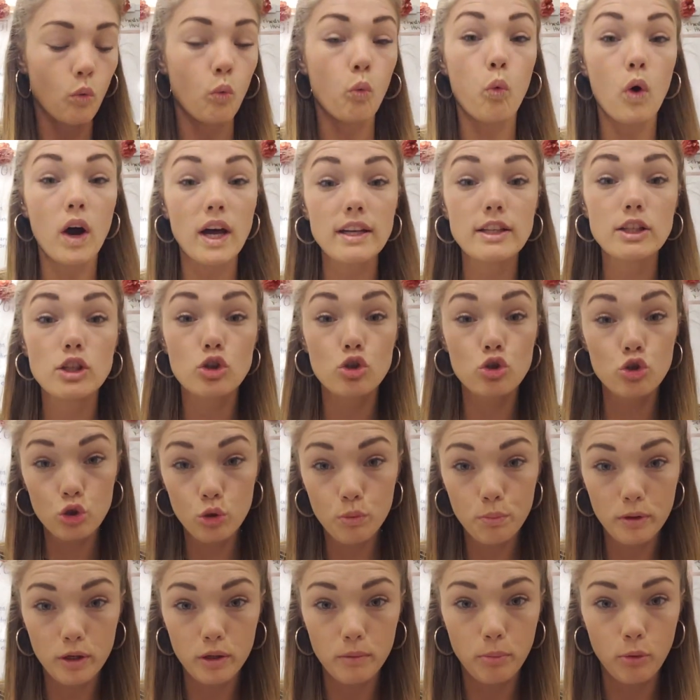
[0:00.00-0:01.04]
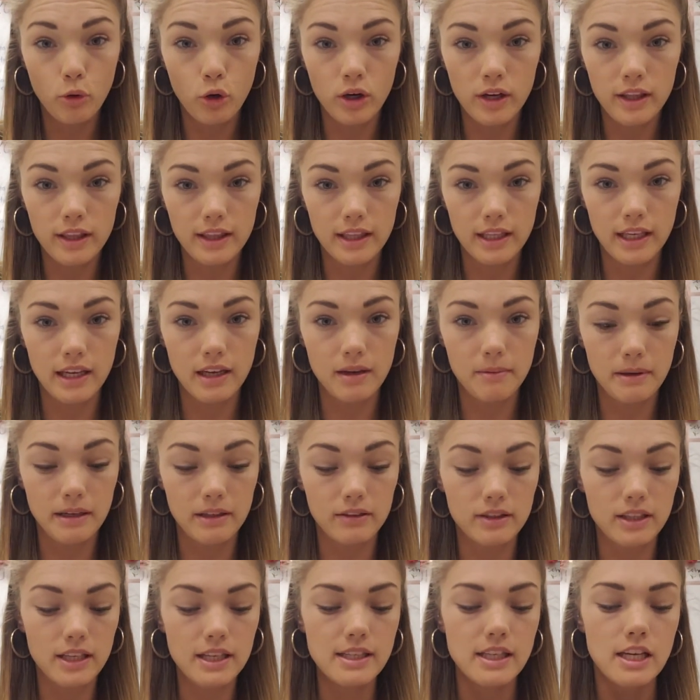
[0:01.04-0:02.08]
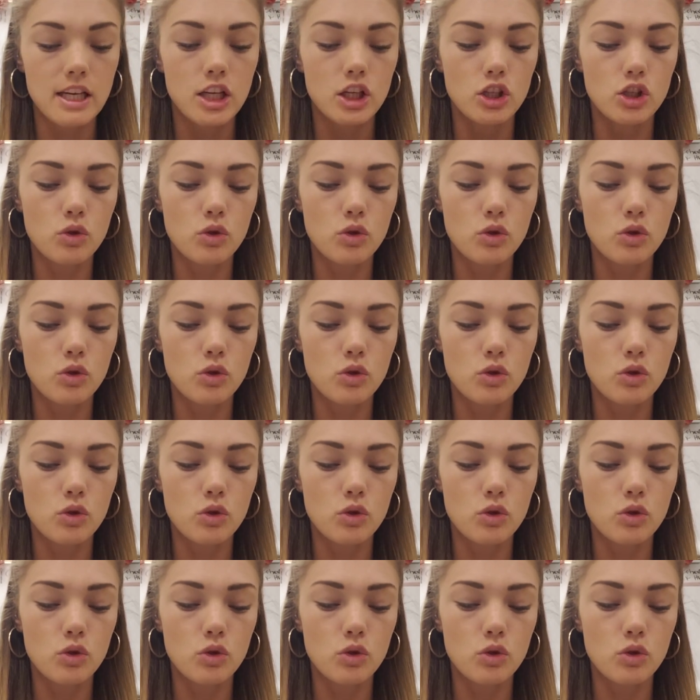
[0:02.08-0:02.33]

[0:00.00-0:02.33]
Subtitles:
One super important thing about this